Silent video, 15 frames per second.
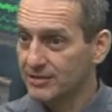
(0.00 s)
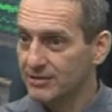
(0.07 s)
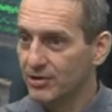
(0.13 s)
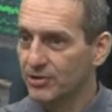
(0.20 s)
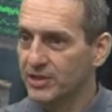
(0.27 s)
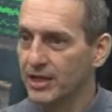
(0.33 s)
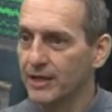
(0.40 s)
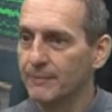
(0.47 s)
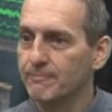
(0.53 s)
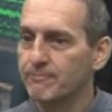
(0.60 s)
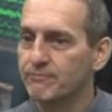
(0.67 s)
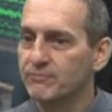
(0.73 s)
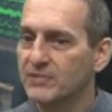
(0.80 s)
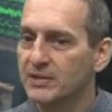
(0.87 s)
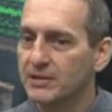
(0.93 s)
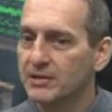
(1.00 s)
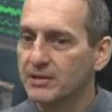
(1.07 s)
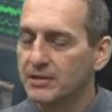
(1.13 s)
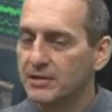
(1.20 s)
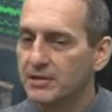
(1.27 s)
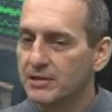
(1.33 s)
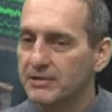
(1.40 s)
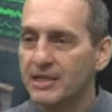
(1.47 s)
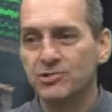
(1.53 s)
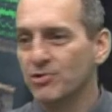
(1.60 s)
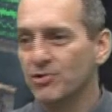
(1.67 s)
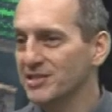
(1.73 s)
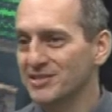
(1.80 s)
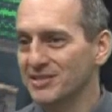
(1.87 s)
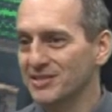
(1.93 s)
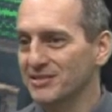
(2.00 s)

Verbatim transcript: Okay, that's crazy.